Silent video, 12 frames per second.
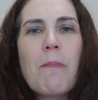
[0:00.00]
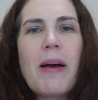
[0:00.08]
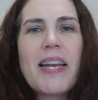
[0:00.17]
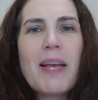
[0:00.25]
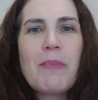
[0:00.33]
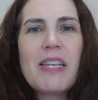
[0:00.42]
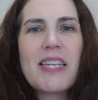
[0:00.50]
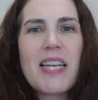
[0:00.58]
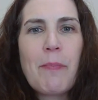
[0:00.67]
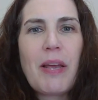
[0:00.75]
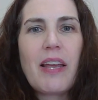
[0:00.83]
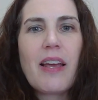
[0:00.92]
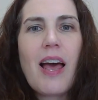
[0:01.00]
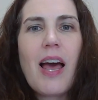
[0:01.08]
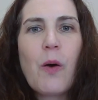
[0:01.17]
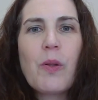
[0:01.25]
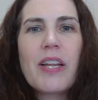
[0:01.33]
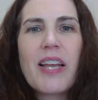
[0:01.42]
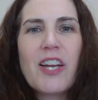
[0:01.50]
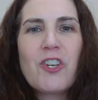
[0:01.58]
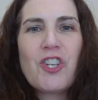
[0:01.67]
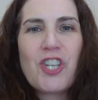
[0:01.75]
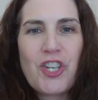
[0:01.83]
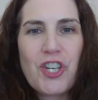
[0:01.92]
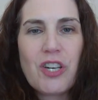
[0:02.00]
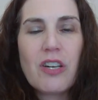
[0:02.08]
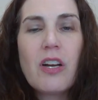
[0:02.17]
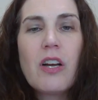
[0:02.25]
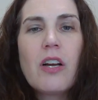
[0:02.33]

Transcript: My name is Debbie, Owl and Gator Stitcher.